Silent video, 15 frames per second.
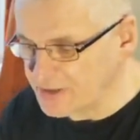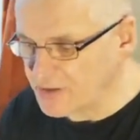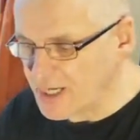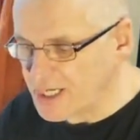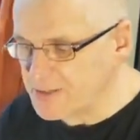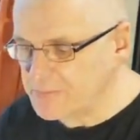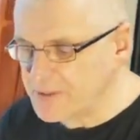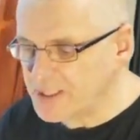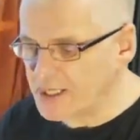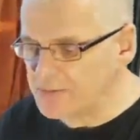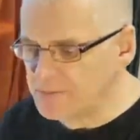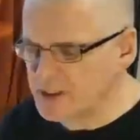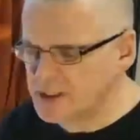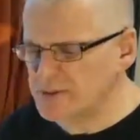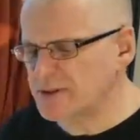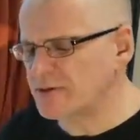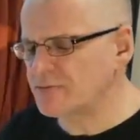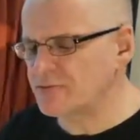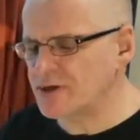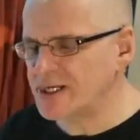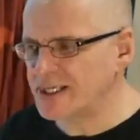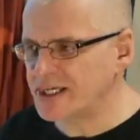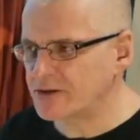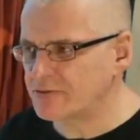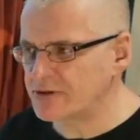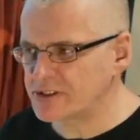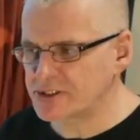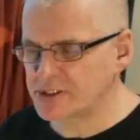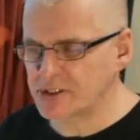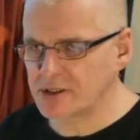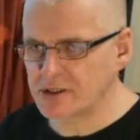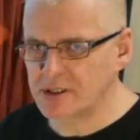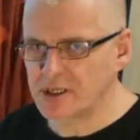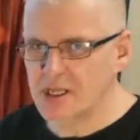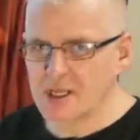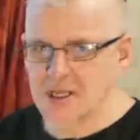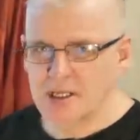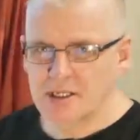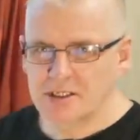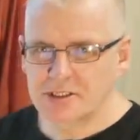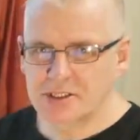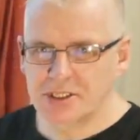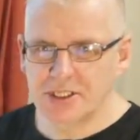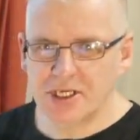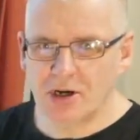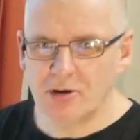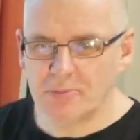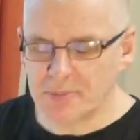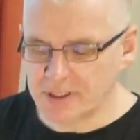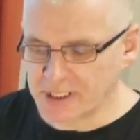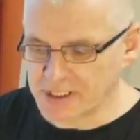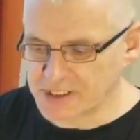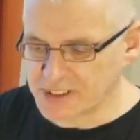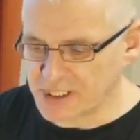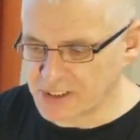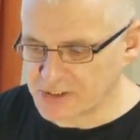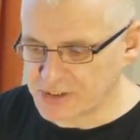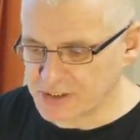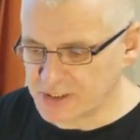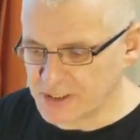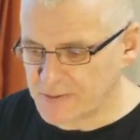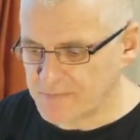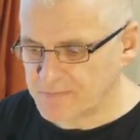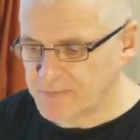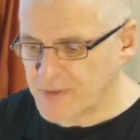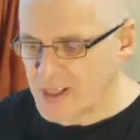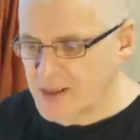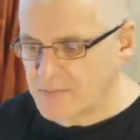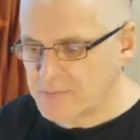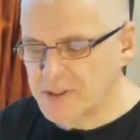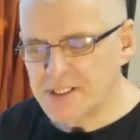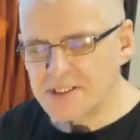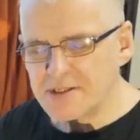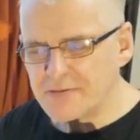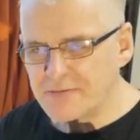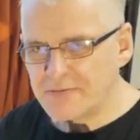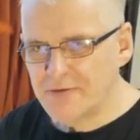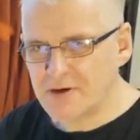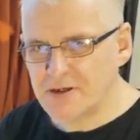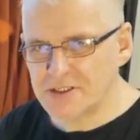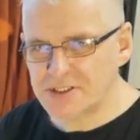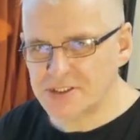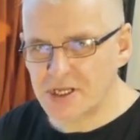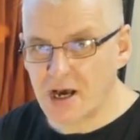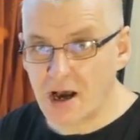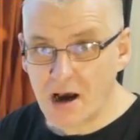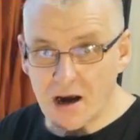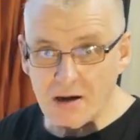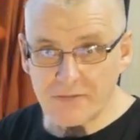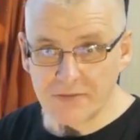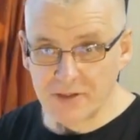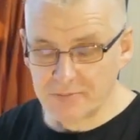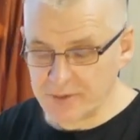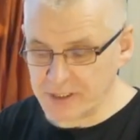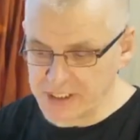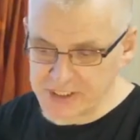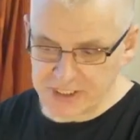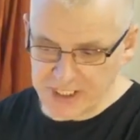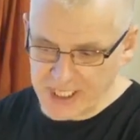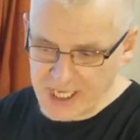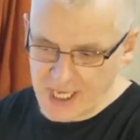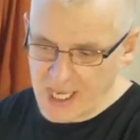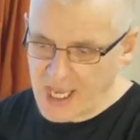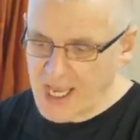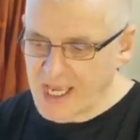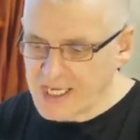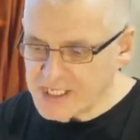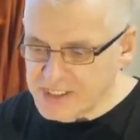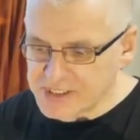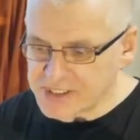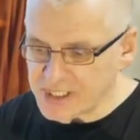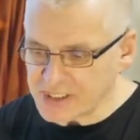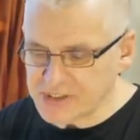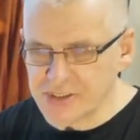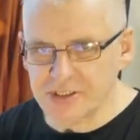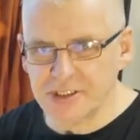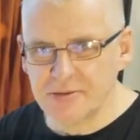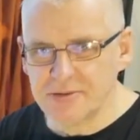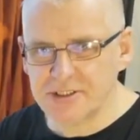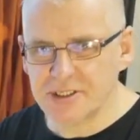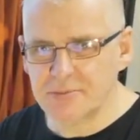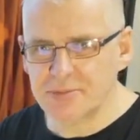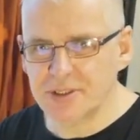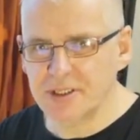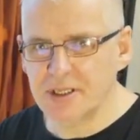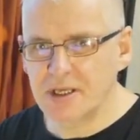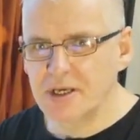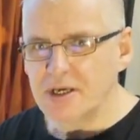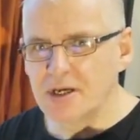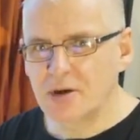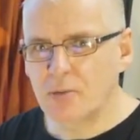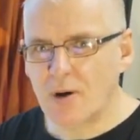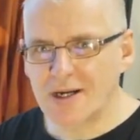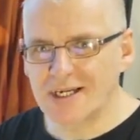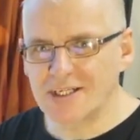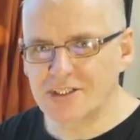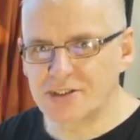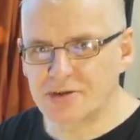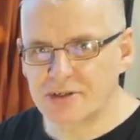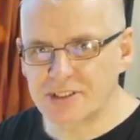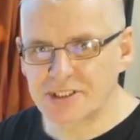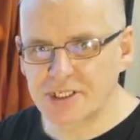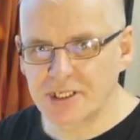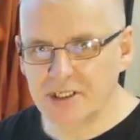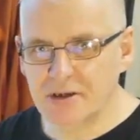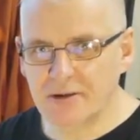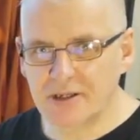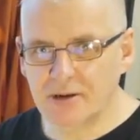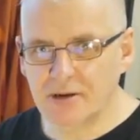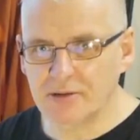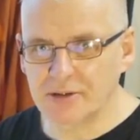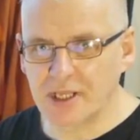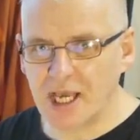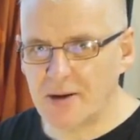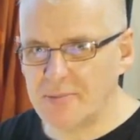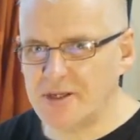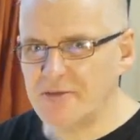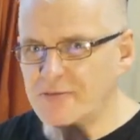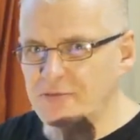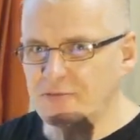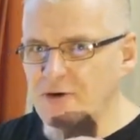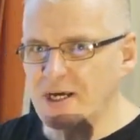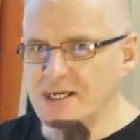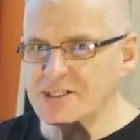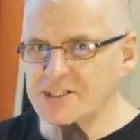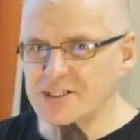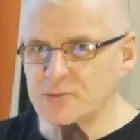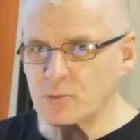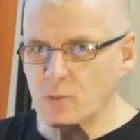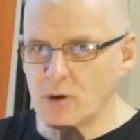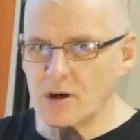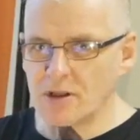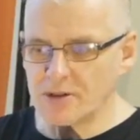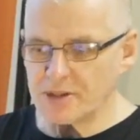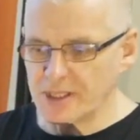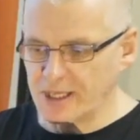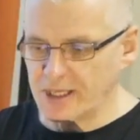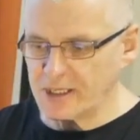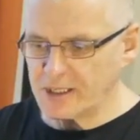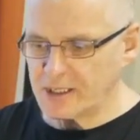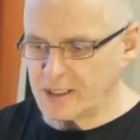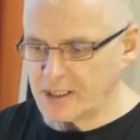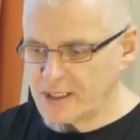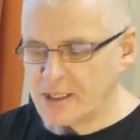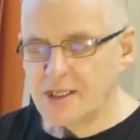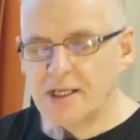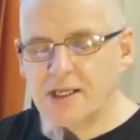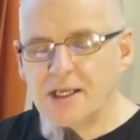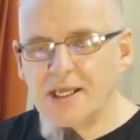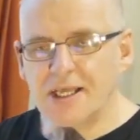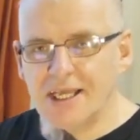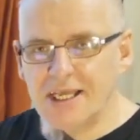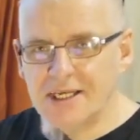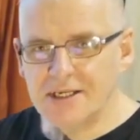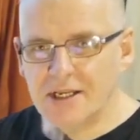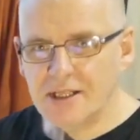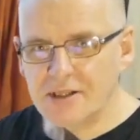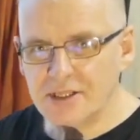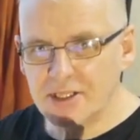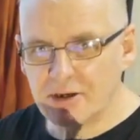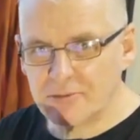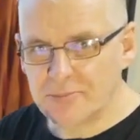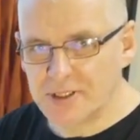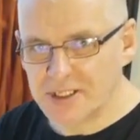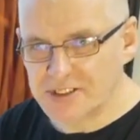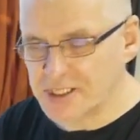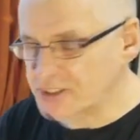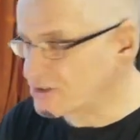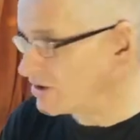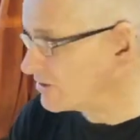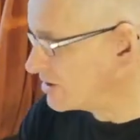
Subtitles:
not ABA, because we don't really get a return to the opening section. But in the first half of the piece, the A section, there was something quite interesting going on. How many phrases were there in the opening section? I'm